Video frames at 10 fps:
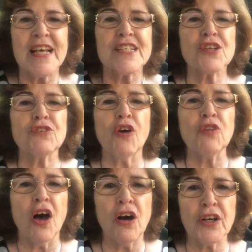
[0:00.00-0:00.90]
So no
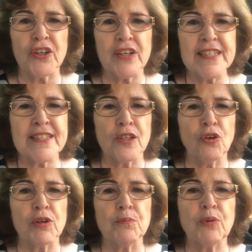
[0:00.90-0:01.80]
longer is the
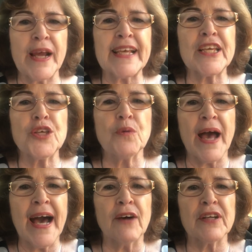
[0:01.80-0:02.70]
Lord breaking you
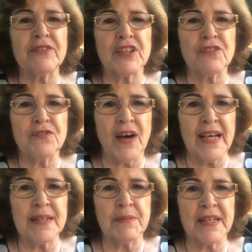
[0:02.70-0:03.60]
out of
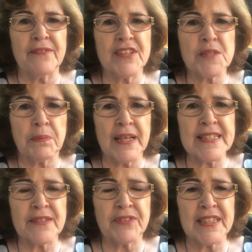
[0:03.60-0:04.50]
confinement, of this place
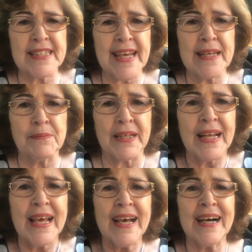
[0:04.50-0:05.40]
of containment,
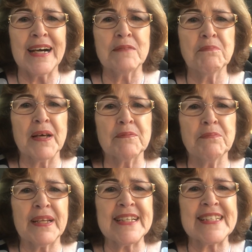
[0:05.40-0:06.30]

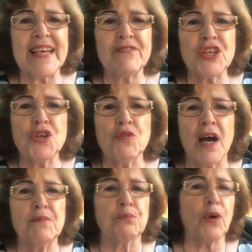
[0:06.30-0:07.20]
but he's giving you a
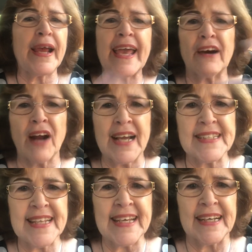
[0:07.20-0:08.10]
breakout
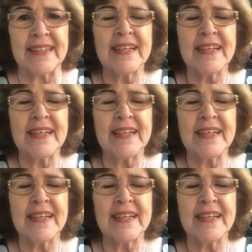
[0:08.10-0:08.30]
idea,